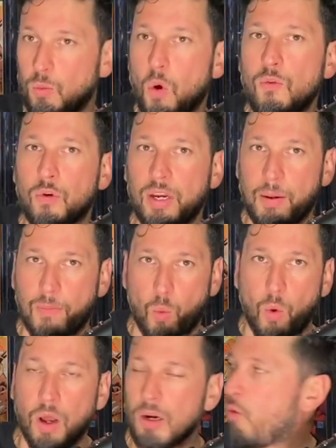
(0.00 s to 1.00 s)
Wolverine
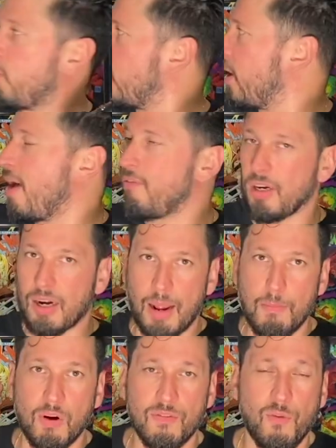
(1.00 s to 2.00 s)
#1 over here having a
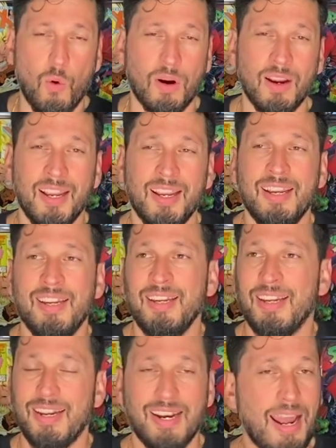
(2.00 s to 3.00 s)
9.4.
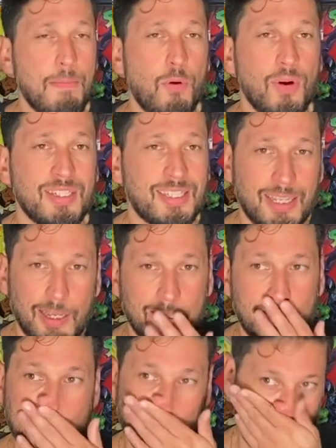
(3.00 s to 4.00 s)
And a
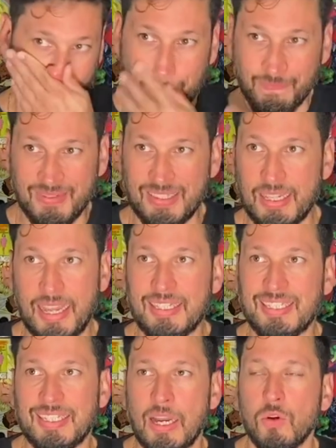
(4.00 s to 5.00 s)
9.6, it
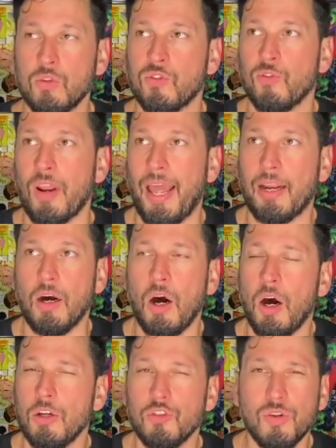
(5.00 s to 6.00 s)
sells for like
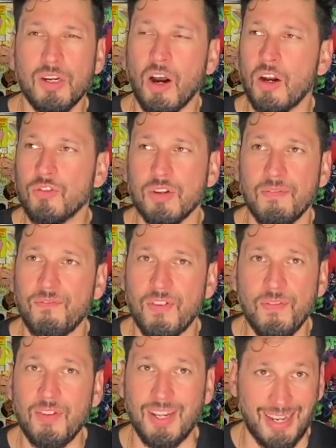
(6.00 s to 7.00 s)
100,
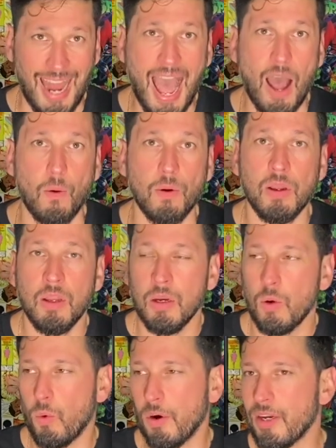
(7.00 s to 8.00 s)
150 now.
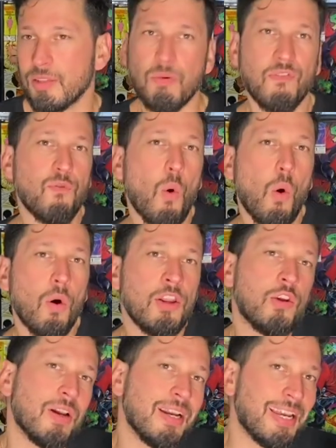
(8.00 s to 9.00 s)
Whereas before
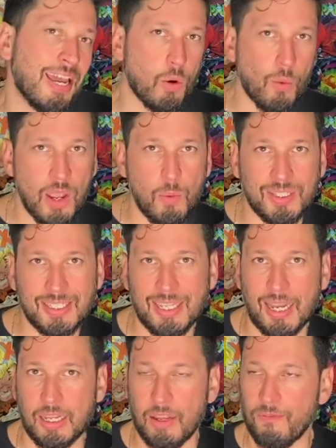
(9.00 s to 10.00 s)
you can get away with
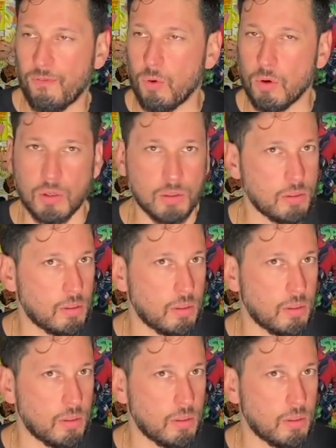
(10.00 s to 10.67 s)
selling it for